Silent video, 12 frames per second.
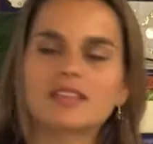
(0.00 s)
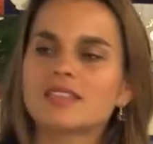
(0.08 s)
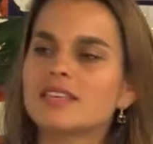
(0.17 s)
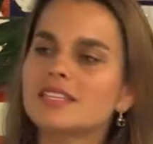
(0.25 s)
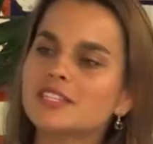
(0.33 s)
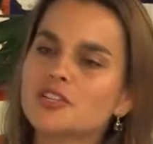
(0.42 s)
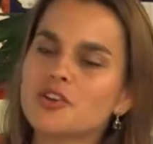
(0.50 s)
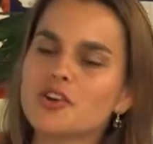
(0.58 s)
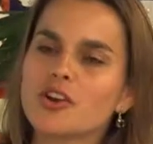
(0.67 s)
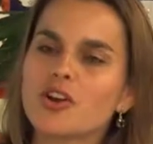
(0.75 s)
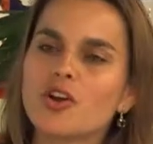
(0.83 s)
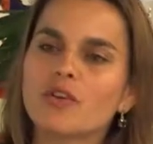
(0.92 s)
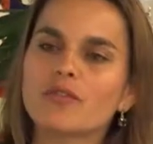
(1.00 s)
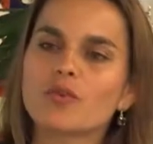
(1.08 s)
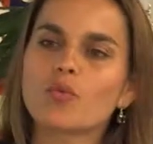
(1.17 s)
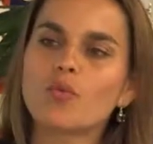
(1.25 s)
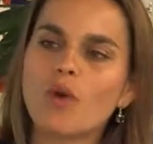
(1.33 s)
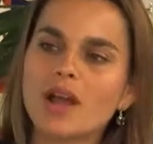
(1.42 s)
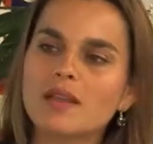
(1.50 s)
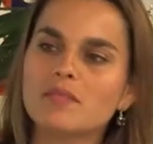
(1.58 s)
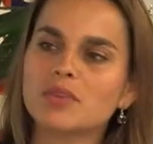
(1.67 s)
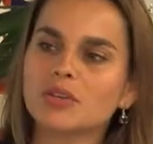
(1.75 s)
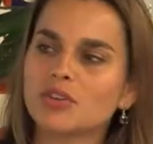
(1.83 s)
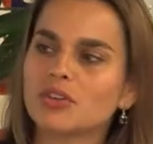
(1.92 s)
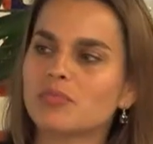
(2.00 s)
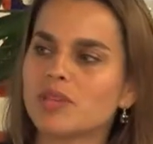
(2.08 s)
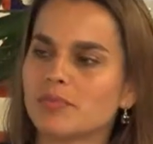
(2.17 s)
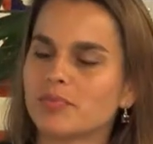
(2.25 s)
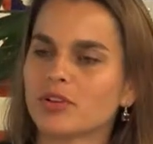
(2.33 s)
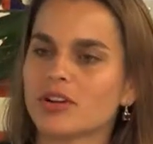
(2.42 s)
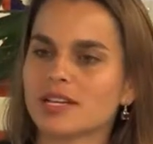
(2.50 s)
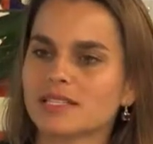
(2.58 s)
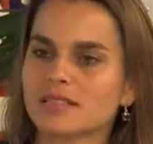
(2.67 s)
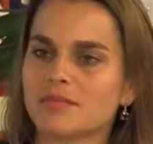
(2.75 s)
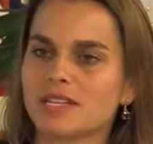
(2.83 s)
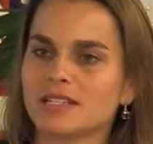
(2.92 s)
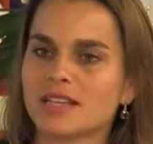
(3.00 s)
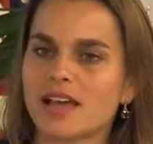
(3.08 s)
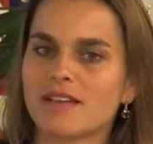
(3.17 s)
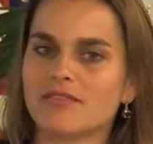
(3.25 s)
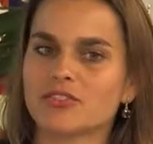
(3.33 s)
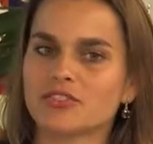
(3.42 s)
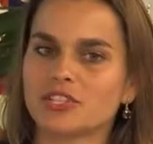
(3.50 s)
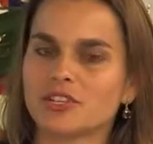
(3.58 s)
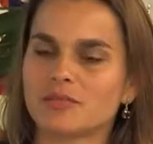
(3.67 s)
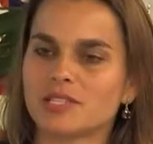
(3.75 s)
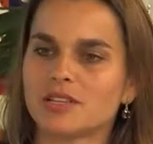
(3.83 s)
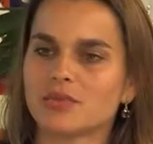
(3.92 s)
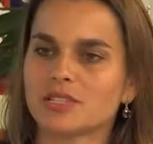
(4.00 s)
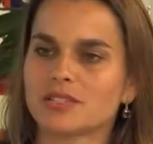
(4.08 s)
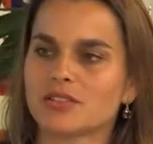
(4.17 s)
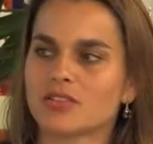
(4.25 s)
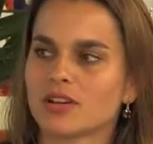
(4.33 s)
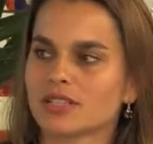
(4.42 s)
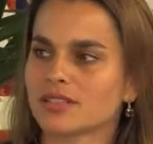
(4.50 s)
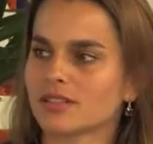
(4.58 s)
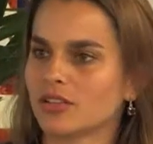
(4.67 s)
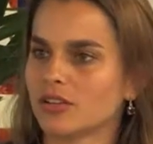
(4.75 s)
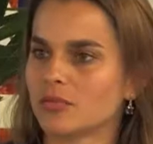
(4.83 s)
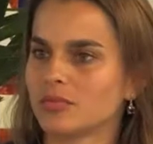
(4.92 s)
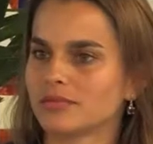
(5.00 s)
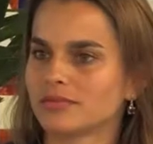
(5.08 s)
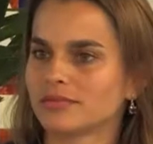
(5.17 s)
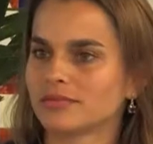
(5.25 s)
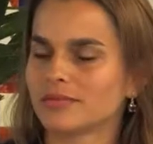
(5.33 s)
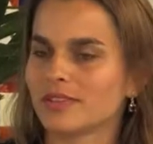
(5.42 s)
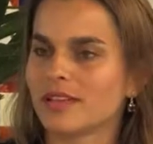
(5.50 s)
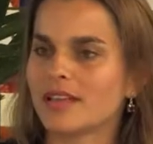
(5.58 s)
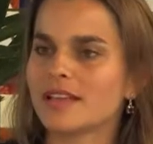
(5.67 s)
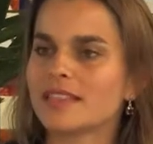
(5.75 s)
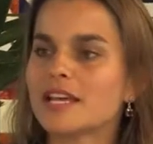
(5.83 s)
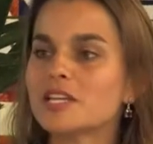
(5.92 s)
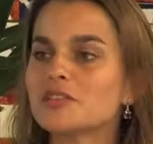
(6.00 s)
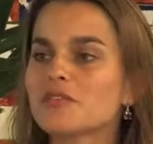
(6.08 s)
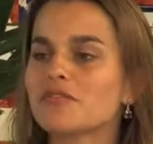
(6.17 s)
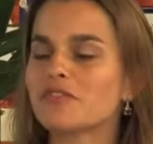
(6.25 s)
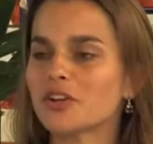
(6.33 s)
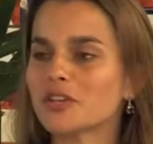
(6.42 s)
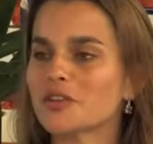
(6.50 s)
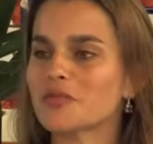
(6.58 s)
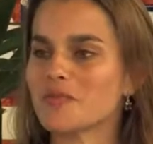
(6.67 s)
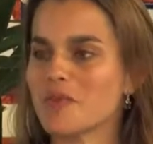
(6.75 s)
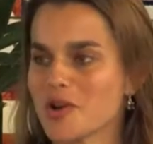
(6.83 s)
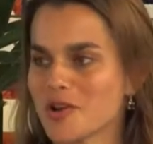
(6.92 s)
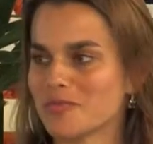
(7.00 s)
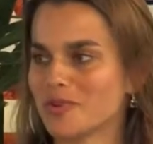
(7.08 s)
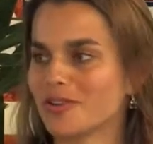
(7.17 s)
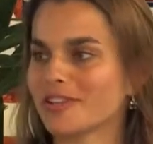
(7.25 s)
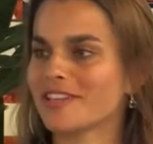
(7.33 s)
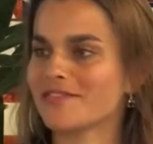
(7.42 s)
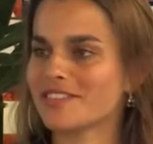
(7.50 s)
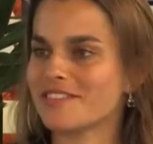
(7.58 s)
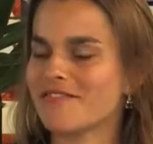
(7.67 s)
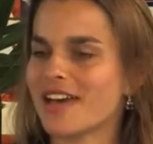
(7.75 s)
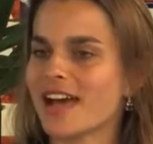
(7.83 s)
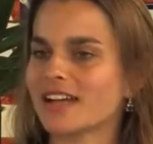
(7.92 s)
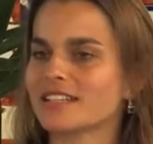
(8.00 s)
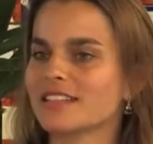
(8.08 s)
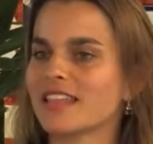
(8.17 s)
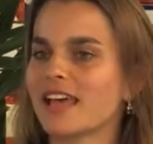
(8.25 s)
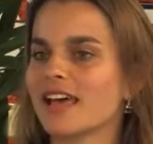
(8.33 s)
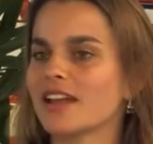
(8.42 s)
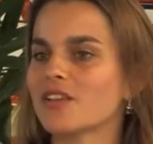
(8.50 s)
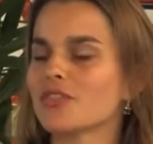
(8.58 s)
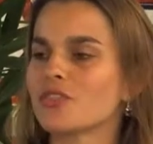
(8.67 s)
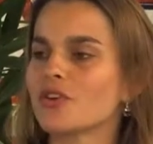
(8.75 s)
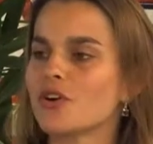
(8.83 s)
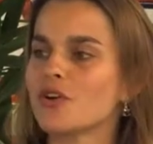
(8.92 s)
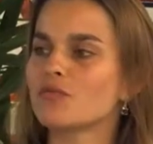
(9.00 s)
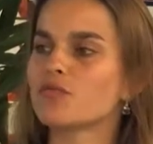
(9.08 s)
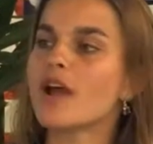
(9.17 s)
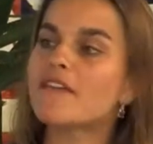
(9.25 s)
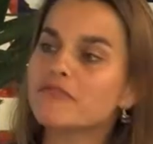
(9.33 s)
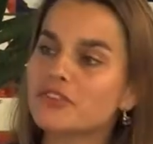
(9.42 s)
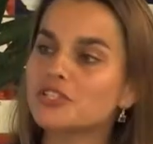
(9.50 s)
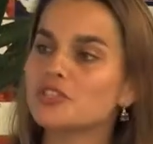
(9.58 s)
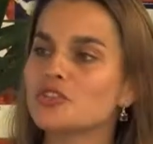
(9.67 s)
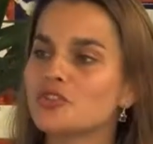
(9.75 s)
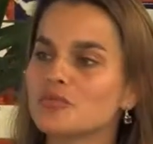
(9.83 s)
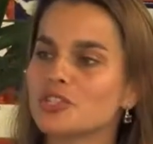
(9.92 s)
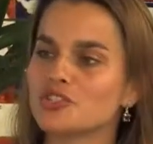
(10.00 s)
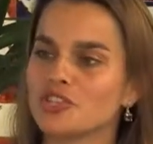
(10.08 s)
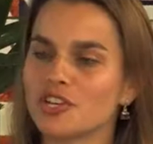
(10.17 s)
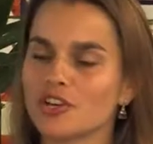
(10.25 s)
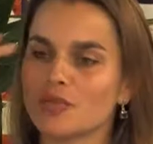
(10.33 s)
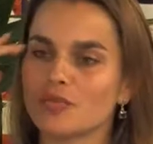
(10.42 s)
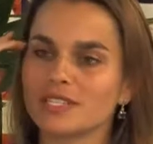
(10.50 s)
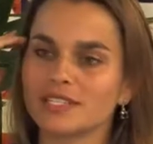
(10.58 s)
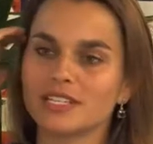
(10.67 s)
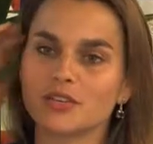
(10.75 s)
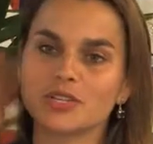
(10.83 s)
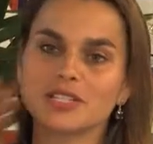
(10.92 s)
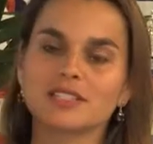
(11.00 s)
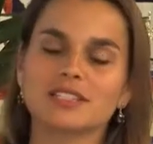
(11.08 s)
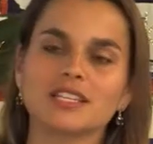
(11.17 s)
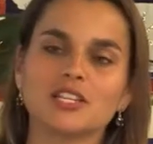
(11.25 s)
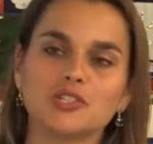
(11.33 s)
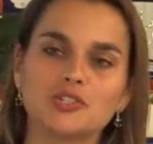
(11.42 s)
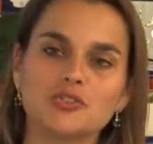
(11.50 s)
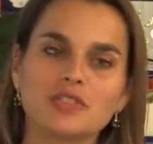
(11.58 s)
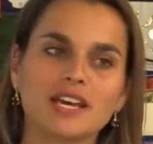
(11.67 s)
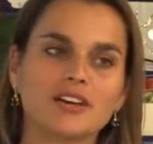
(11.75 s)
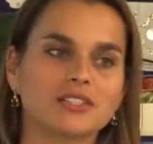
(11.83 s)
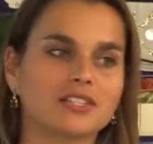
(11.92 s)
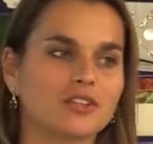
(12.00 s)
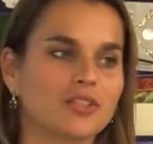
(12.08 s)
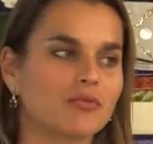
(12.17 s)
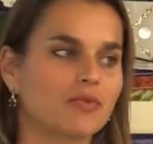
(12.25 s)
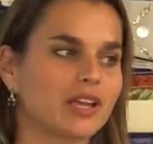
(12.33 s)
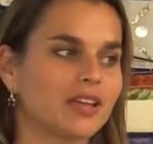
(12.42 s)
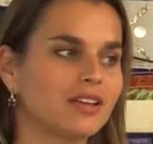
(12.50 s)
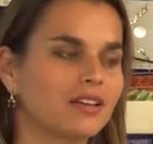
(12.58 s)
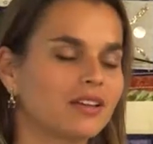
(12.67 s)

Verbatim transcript: This year, over 1 million people are estimated to have their genome sequenced across the globe. That is fairly remarkable, given the fact that the reference human genome was sequenced in 2003.